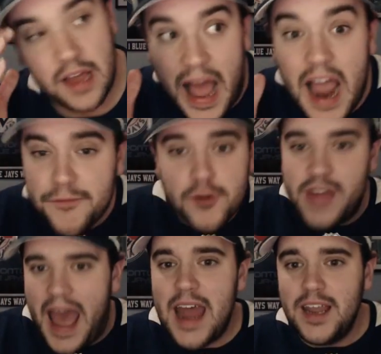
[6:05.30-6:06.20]
After
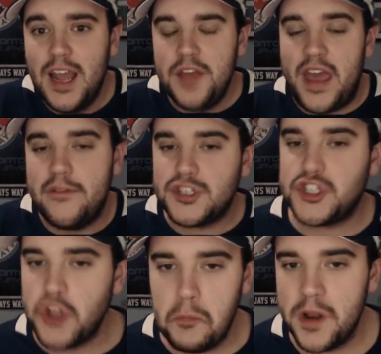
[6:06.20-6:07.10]
that, they have a
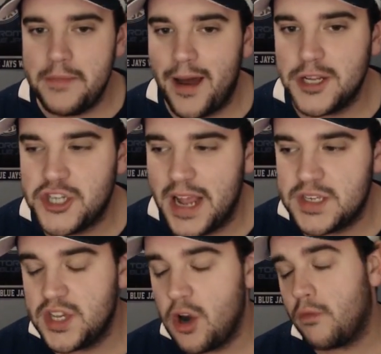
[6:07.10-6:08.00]
stupid amount of
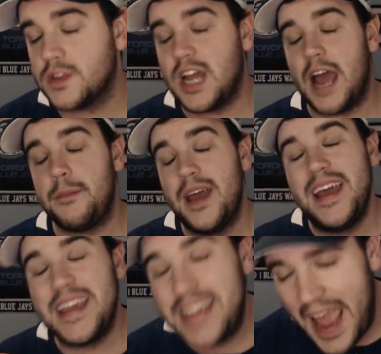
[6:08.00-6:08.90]
chances in overtime.
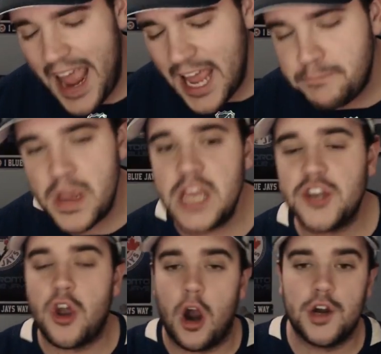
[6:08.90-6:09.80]
Can't beat
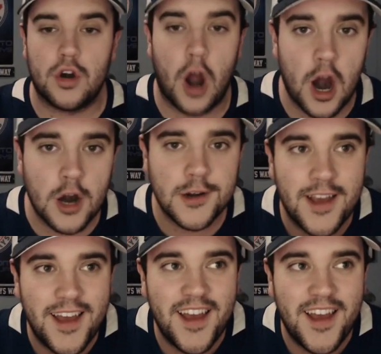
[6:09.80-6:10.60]
Carter Hart.